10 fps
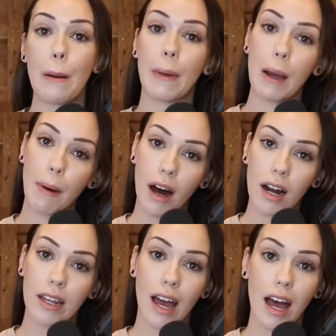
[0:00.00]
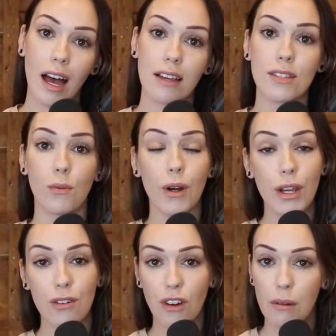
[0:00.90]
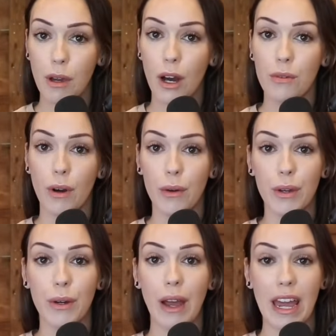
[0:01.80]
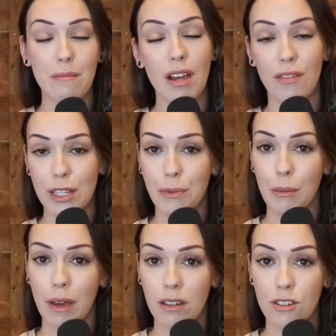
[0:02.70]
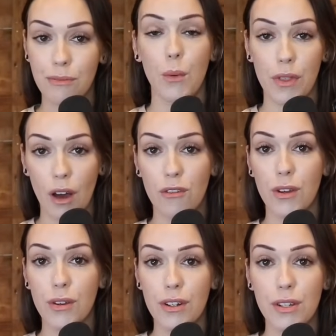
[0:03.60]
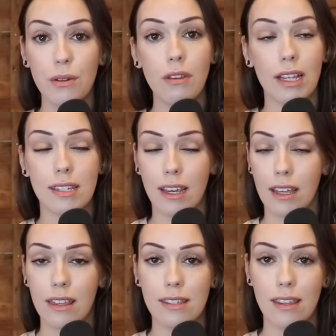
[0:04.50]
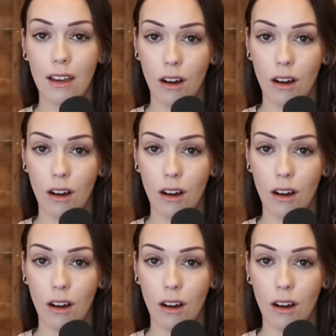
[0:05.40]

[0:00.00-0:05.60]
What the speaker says: my podcast, where you can find me on Roku, and my Facebook page. Without further ado, let's kick this thing